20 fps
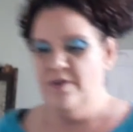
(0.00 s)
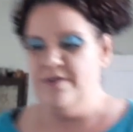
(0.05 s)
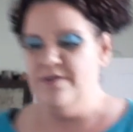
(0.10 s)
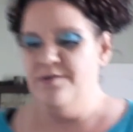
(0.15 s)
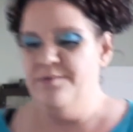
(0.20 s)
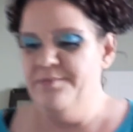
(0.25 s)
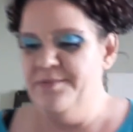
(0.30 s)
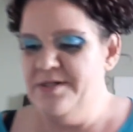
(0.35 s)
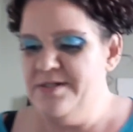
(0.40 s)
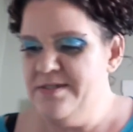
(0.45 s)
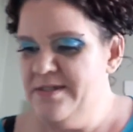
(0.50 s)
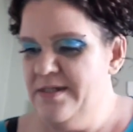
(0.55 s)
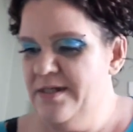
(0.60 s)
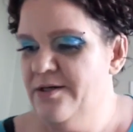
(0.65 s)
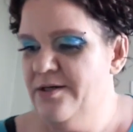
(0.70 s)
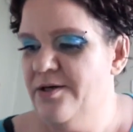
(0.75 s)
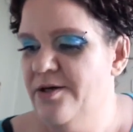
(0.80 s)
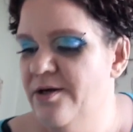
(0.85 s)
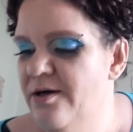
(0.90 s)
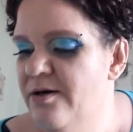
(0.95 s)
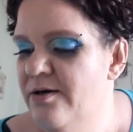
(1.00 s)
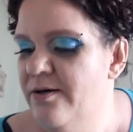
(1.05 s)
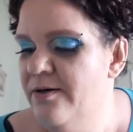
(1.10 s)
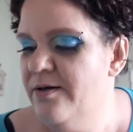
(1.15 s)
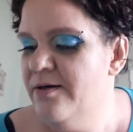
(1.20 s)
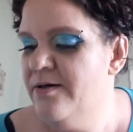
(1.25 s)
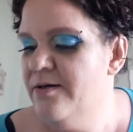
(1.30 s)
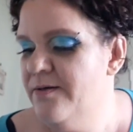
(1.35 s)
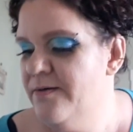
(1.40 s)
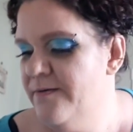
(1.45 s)
you're missing, girl.
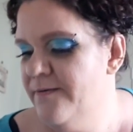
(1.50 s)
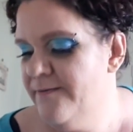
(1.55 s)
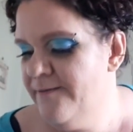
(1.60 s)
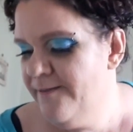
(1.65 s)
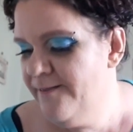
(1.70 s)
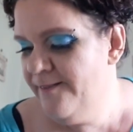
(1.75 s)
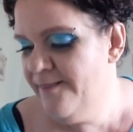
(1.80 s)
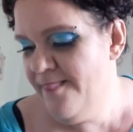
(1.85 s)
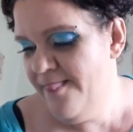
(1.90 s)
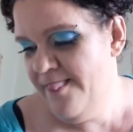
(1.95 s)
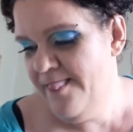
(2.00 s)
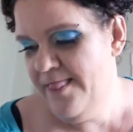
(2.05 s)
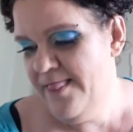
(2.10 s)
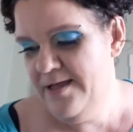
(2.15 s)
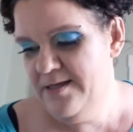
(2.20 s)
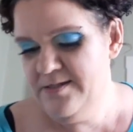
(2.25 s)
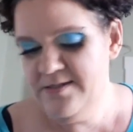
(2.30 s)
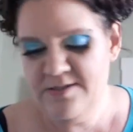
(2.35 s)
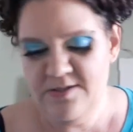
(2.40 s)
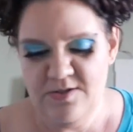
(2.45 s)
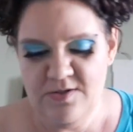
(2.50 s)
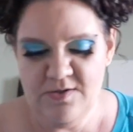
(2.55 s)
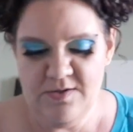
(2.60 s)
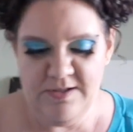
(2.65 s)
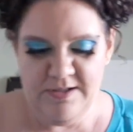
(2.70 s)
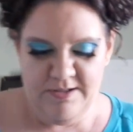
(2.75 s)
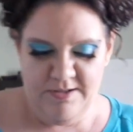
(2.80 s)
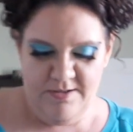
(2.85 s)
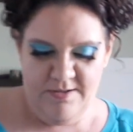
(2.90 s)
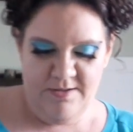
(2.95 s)
That's
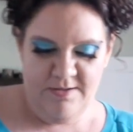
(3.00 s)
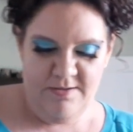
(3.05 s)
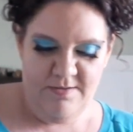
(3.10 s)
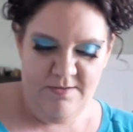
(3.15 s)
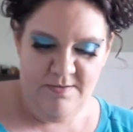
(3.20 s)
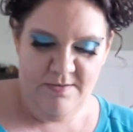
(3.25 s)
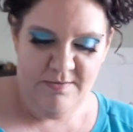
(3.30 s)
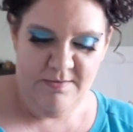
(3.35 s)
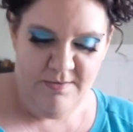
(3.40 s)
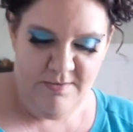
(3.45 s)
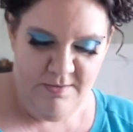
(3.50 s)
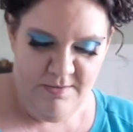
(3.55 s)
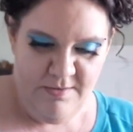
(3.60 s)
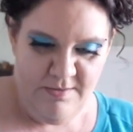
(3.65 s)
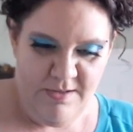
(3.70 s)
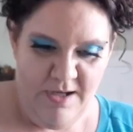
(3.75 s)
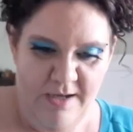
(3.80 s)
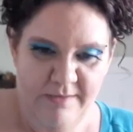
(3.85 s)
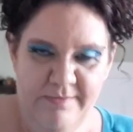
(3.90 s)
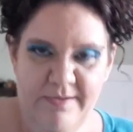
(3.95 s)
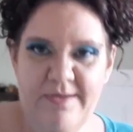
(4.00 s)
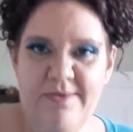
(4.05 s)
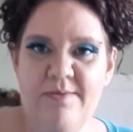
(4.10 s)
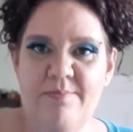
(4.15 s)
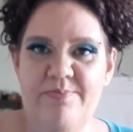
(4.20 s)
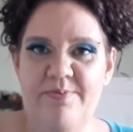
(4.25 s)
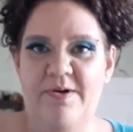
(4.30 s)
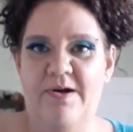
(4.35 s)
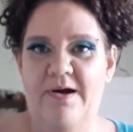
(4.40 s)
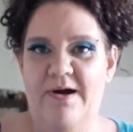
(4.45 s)
good. I like the
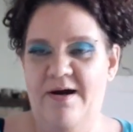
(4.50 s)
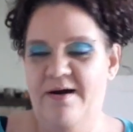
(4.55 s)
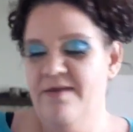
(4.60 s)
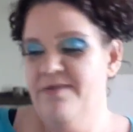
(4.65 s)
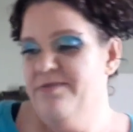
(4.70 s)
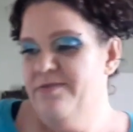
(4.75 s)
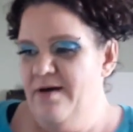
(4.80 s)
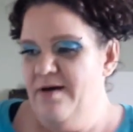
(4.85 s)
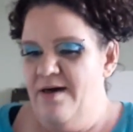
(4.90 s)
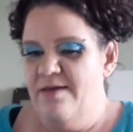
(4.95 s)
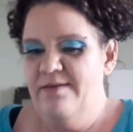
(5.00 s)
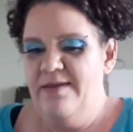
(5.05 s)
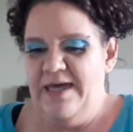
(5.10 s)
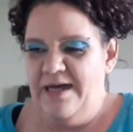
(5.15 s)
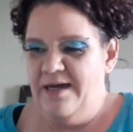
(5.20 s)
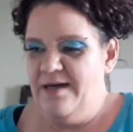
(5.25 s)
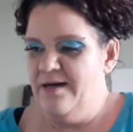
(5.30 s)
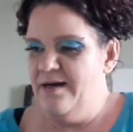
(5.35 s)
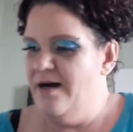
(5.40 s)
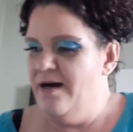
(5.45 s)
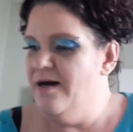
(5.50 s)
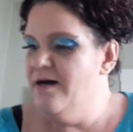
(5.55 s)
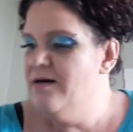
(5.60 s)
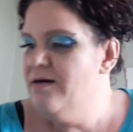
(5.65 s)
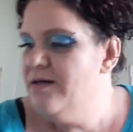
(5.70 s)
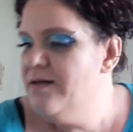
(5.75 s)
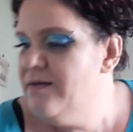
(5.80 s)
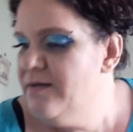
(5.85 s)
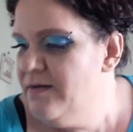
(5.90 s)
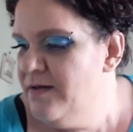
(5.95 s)
broth. I like a
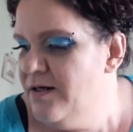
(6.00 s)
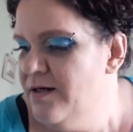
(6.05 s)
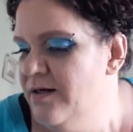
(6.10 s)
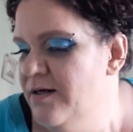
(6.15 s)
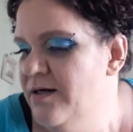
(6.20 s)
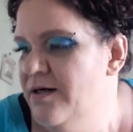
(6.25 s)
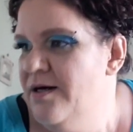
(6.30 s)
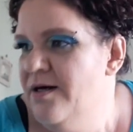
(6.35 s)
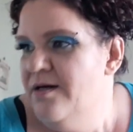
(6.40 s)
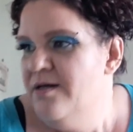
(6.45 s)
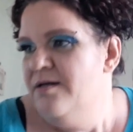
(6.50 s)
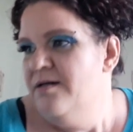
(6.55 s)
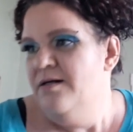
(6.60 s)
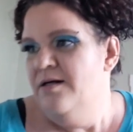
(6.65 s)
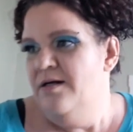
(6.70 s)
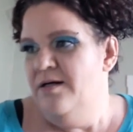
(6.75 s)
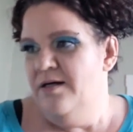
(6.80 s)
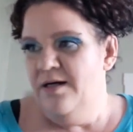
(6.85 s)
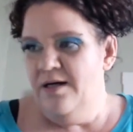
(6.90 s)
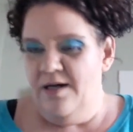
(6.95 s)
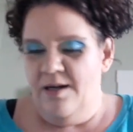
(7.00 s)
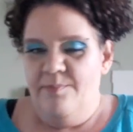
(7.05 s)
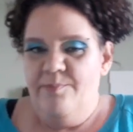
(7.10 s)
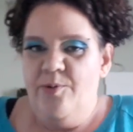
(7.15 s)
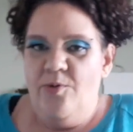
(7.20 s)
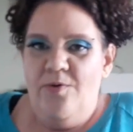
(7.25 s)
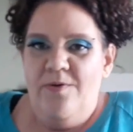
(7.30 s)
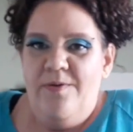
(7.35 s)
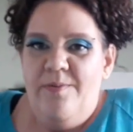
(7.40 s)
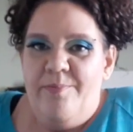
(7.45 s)

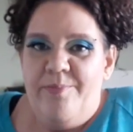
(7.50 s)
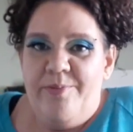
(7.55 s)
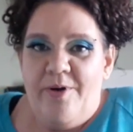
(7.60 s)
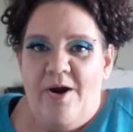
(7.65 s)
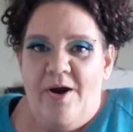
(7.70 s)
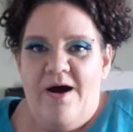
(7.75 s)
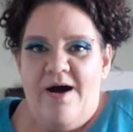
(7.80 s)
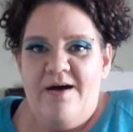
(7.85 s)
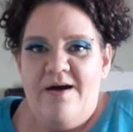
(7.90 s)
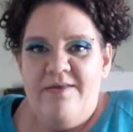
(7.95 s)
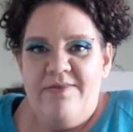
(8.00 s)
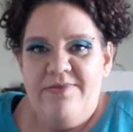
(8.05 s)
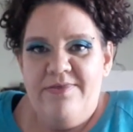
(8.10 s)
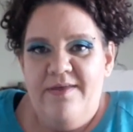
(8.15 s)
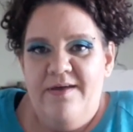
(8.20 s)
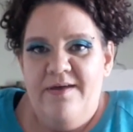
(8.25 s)
bowl of broth